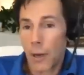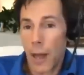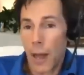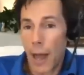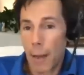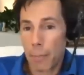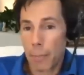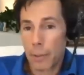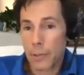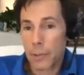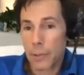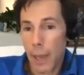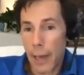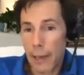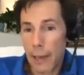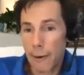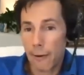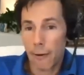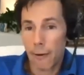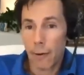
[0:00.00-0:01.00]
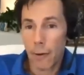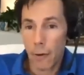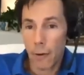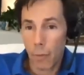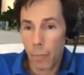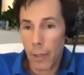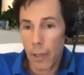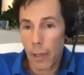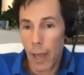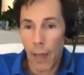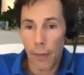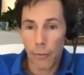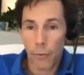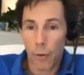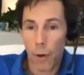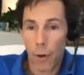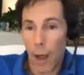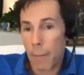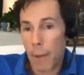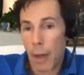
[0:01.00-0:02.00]
happens later it'll be
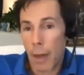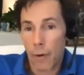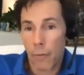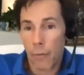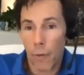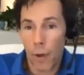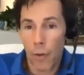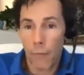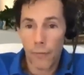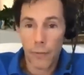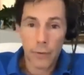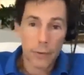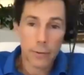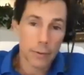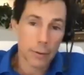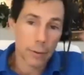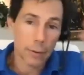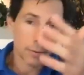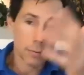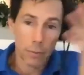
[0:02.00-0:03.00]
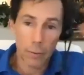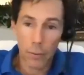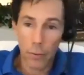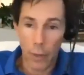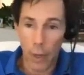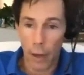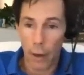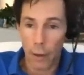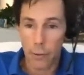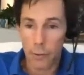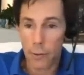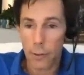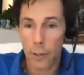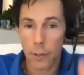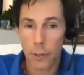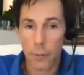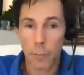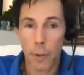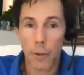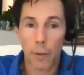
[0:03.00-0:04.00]
after i'm out of office so who cares
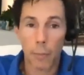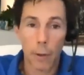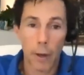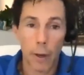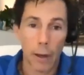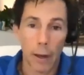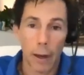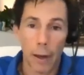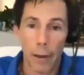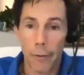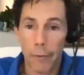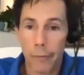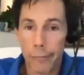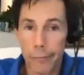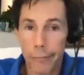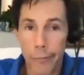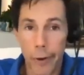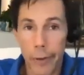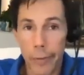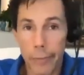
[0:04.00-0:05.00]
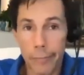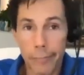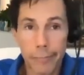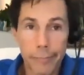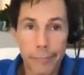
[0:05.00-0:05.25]
let's spend the money now right